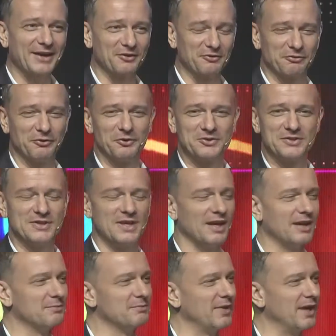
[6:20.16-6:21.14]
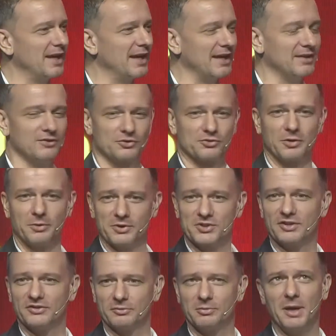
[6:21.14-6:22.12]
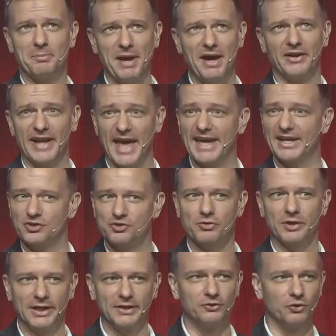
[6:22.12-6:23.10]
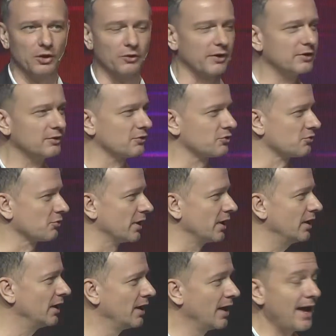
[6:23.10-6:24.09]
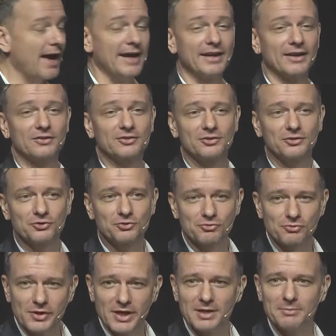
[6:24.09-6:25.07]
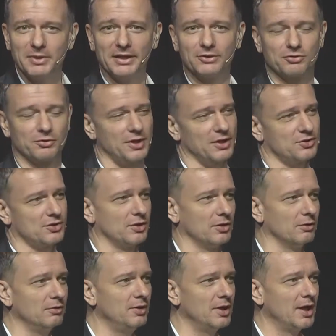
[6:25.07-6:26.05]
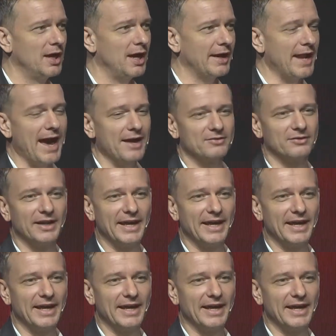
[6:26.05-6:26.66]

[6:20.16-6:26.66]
and food industry, which is about an $8 trillion industry and extremely traditional and hasn't